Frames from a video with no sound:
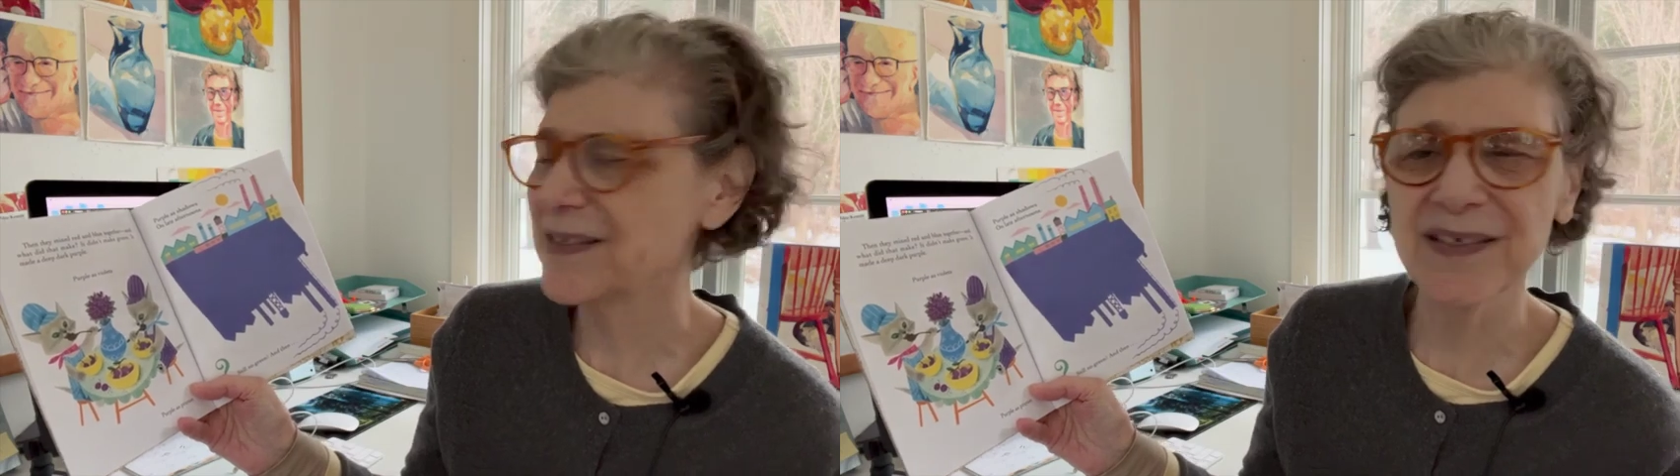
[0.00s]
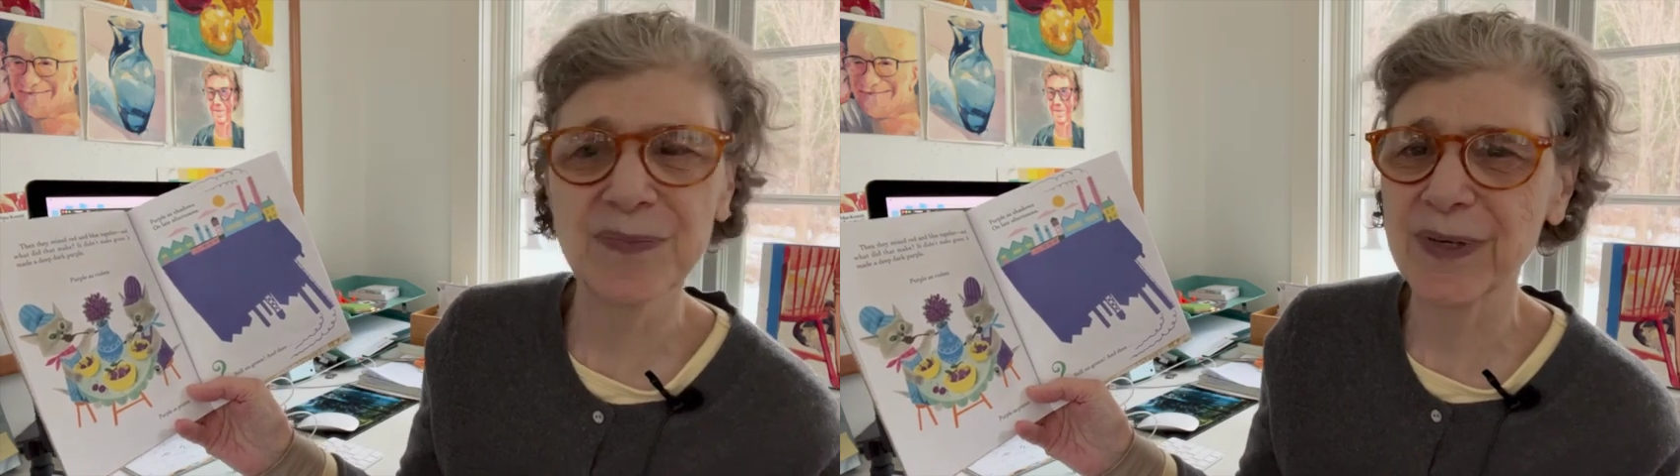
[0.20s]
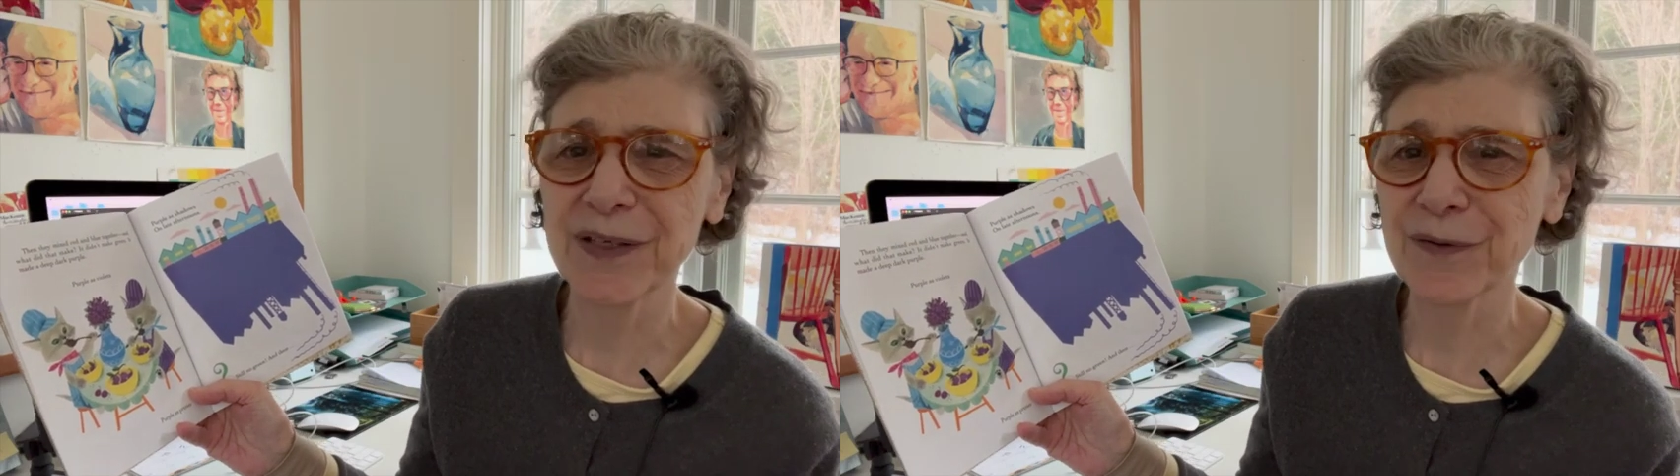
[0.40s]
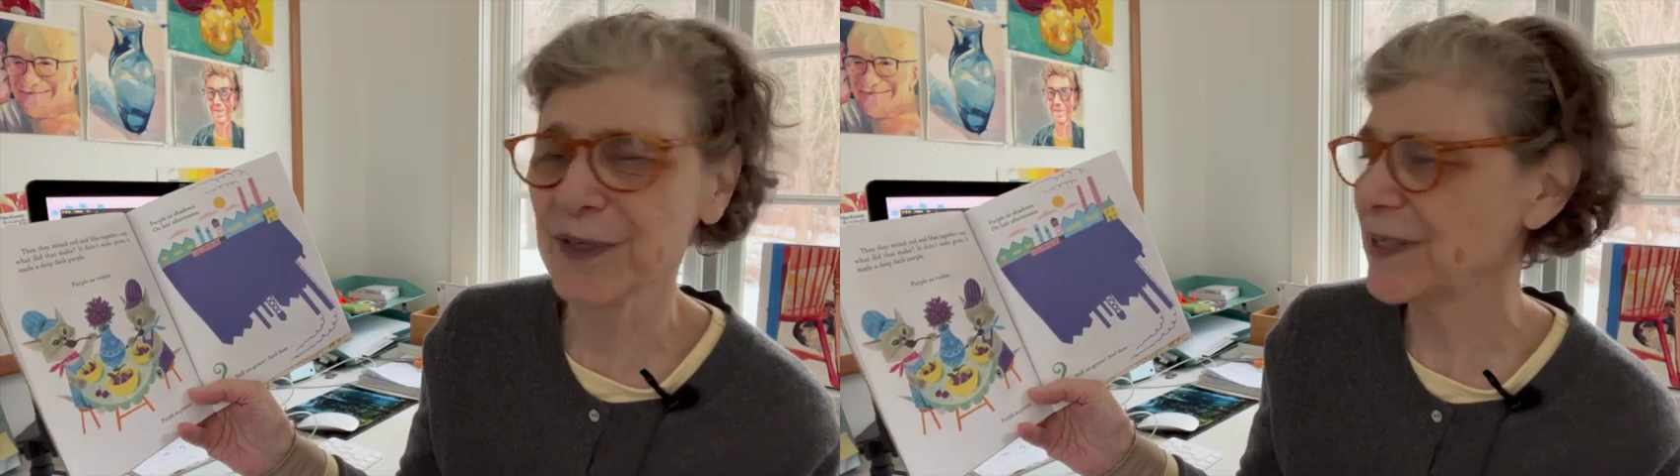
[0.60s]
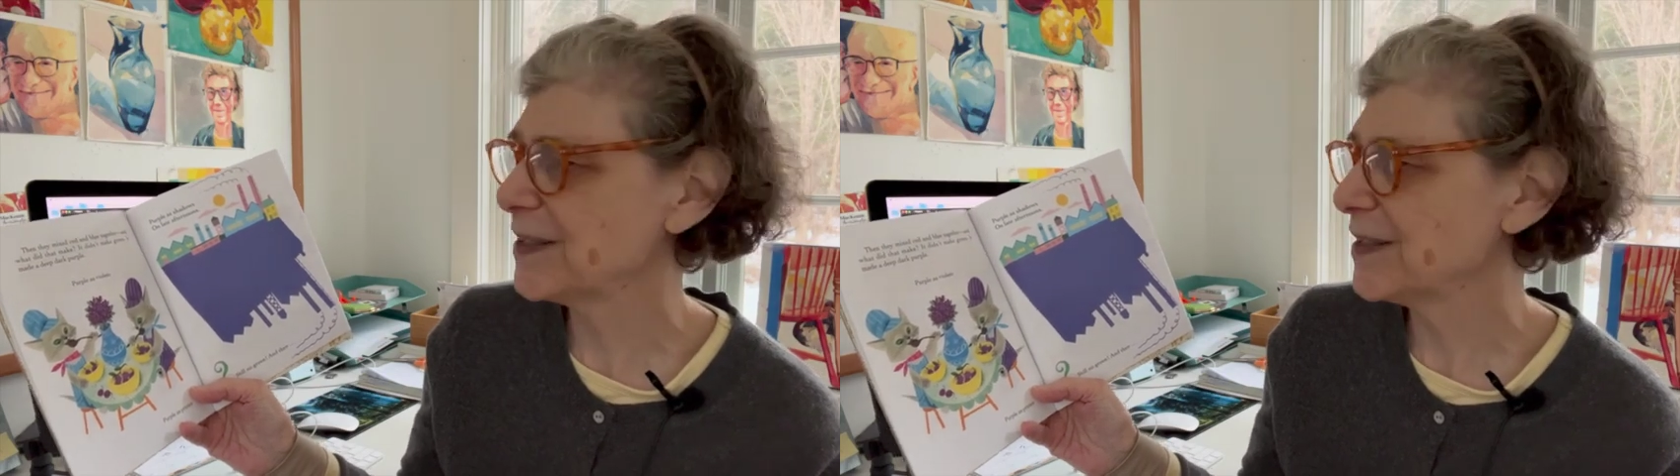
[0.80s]
It didn't make
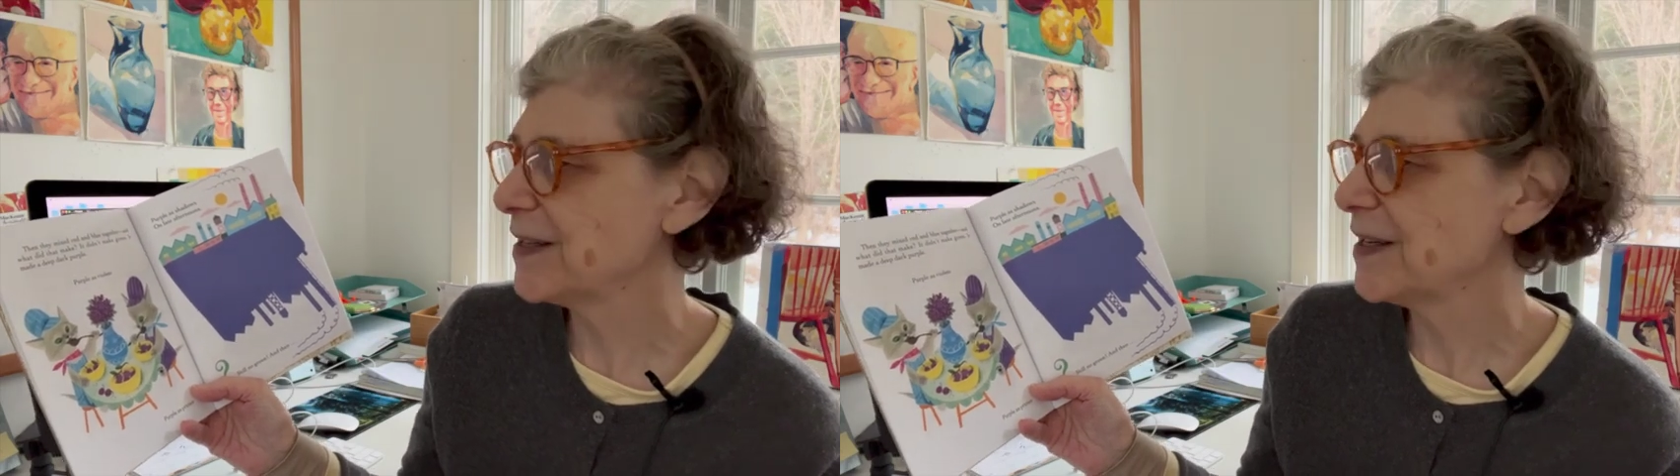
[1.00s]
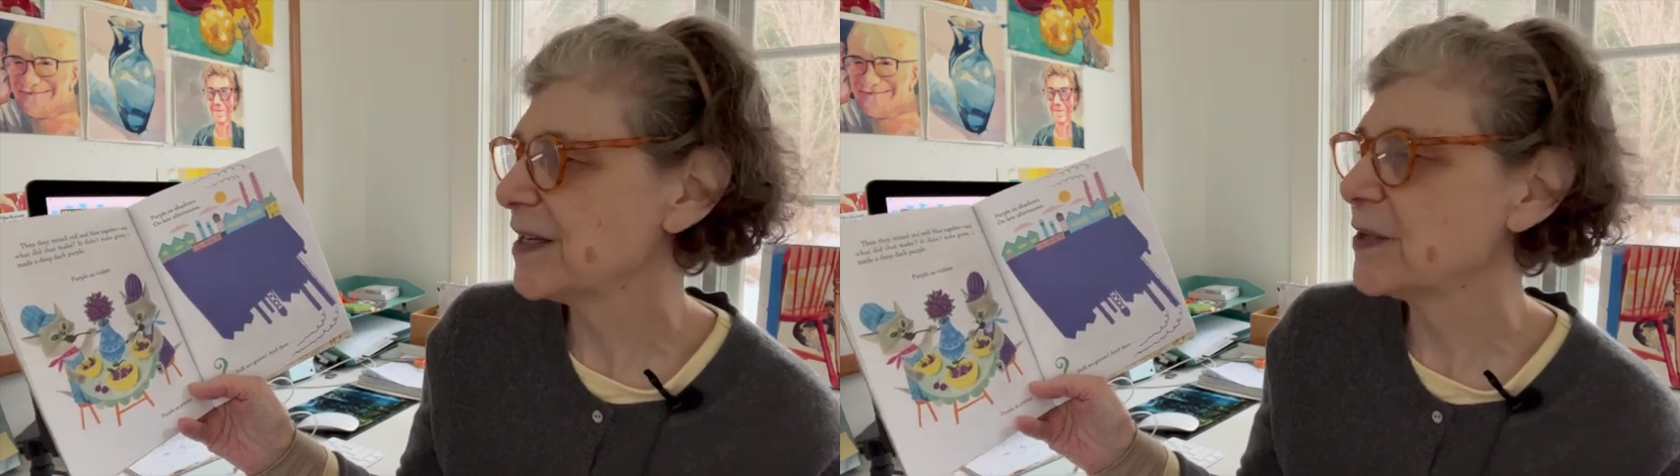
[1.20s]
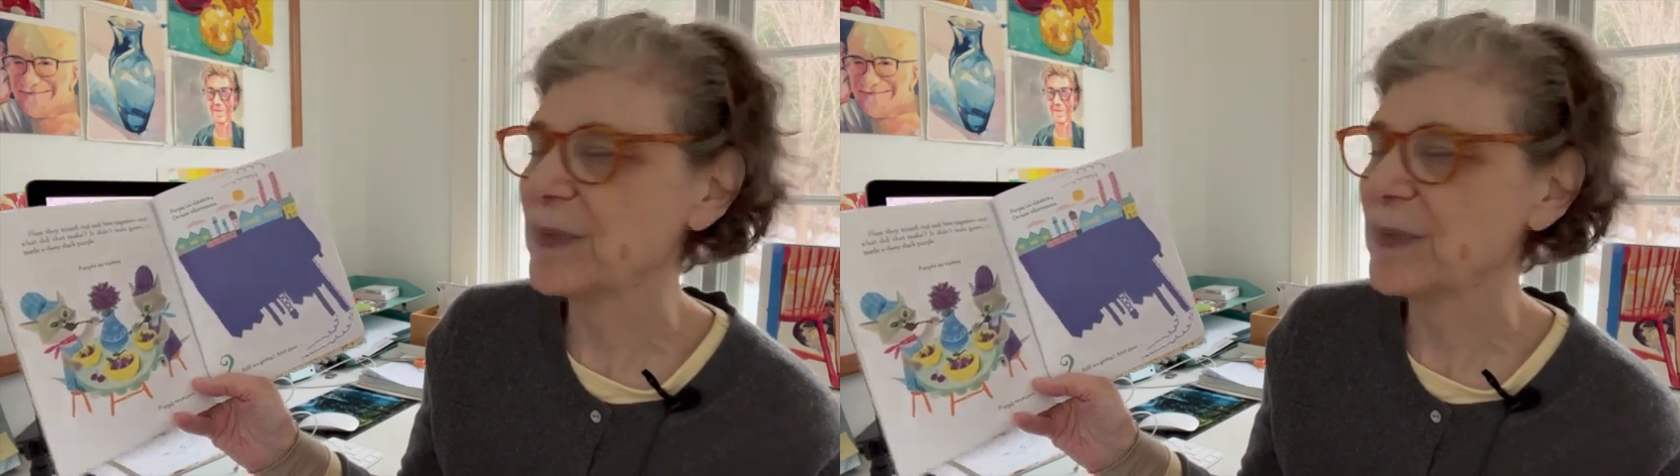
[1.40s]
green, it